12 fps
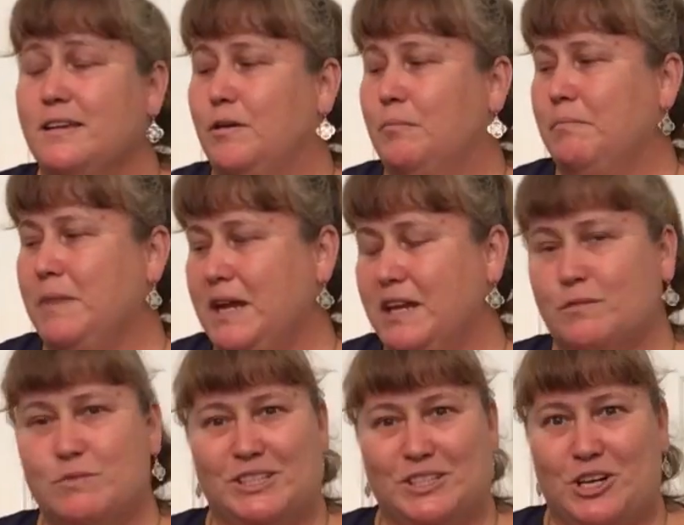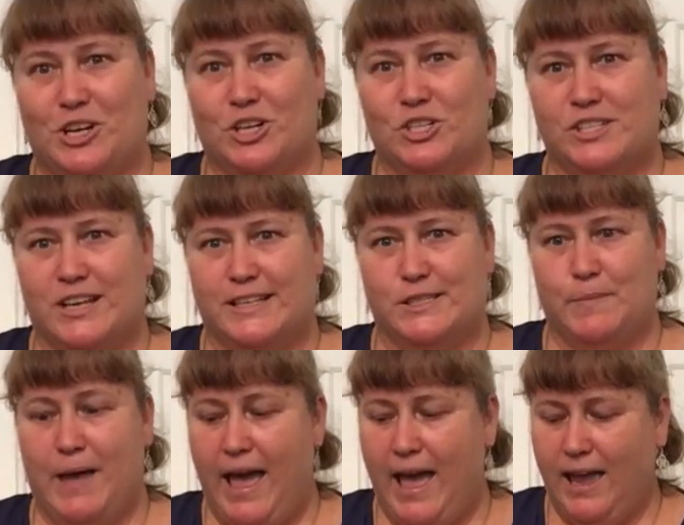medium to large size
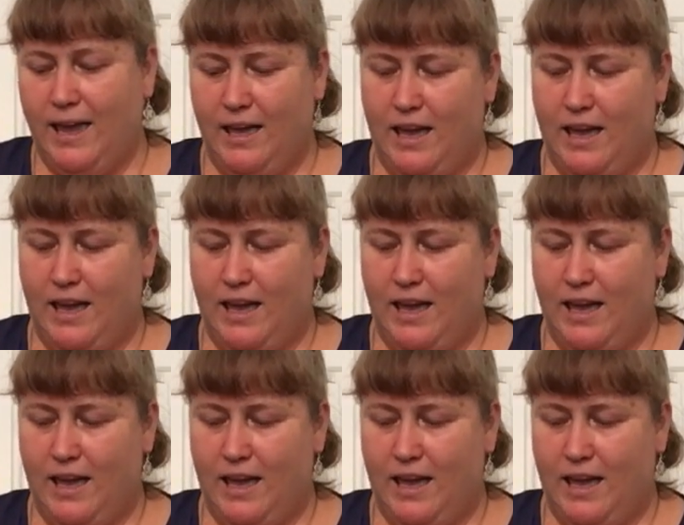bag.